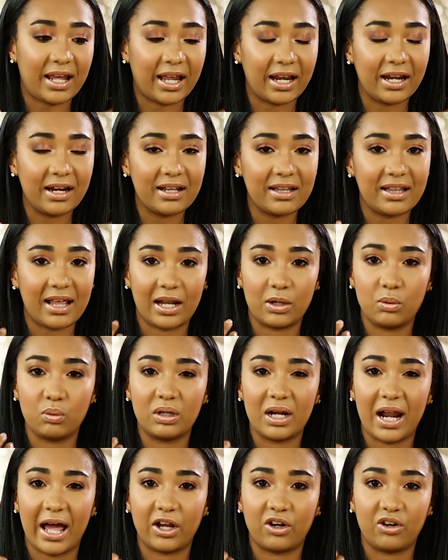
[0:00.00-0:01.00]
in that
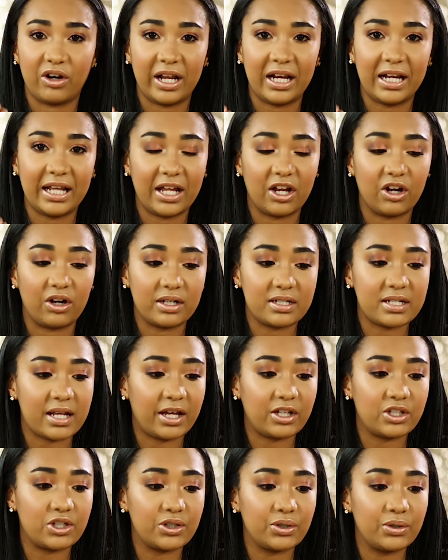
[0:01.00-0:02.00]
would like really
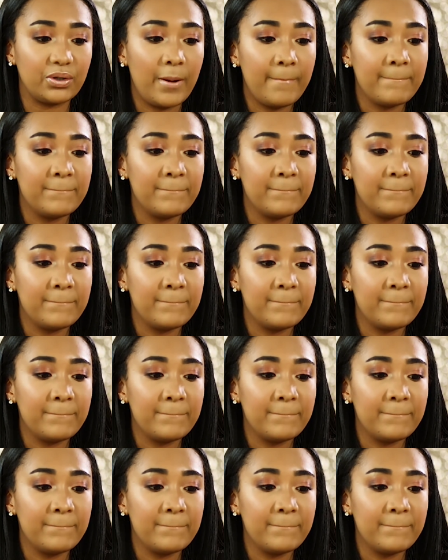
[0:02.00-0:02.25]
irritate you.